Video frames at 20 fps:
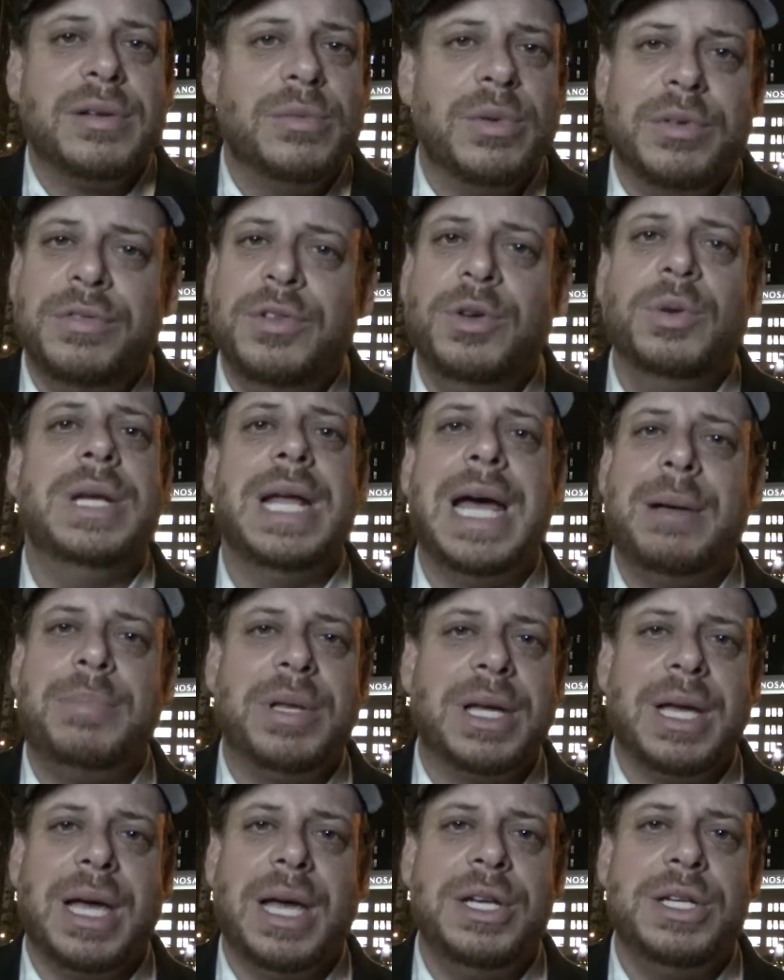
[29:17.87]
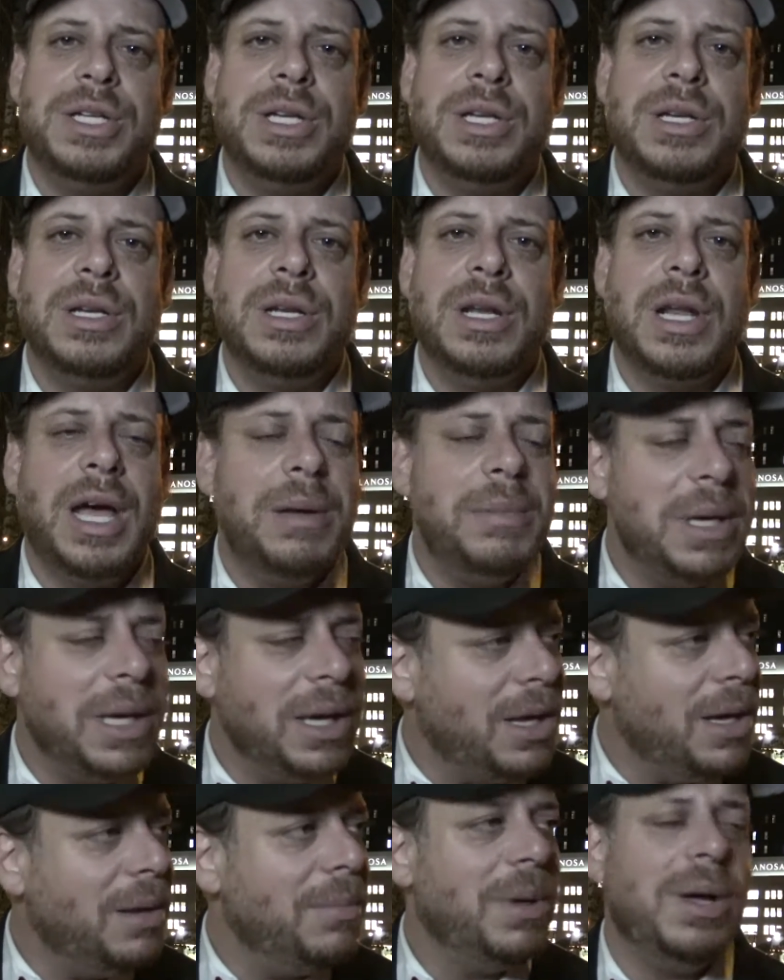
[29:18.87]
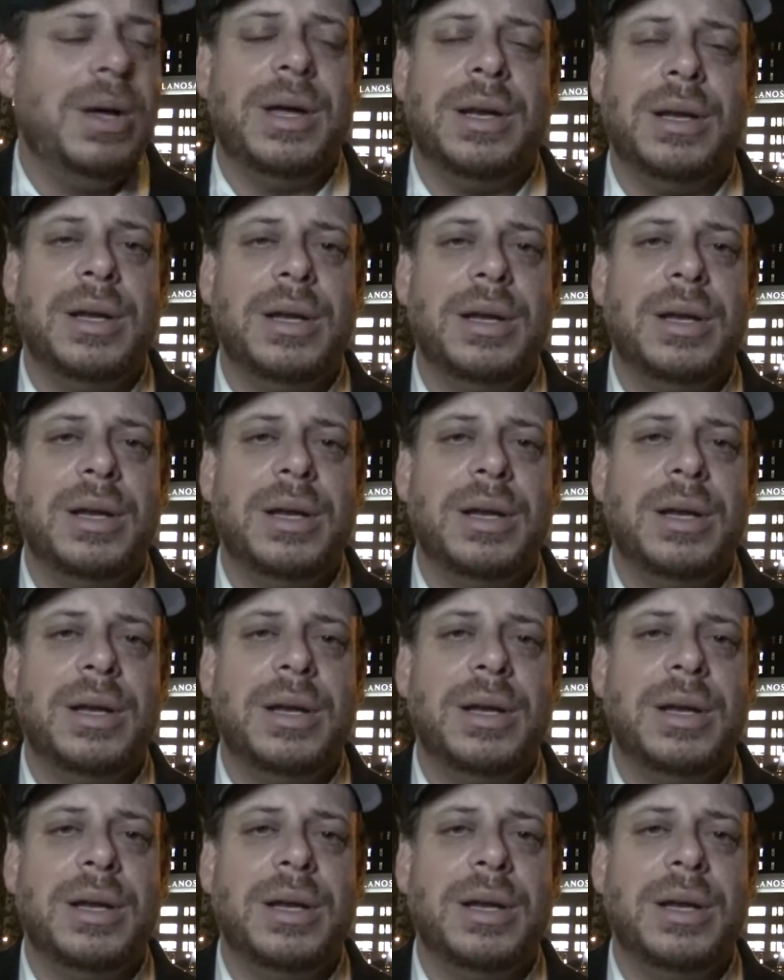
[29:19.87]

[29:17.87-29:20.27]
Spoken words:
review an application? I mean, come on.